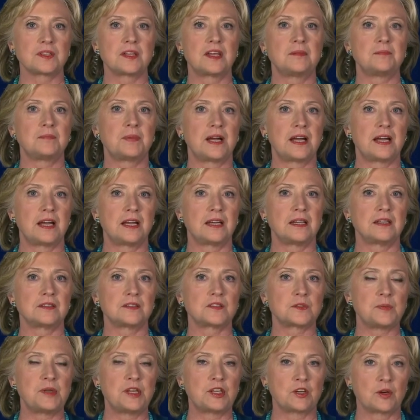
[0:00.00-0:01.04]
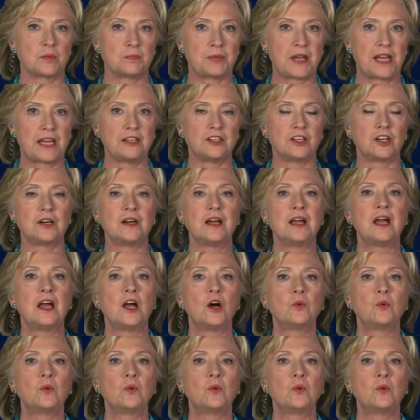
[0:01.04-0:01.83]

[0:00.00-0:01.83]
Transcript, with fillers: led by Speaker Boehner,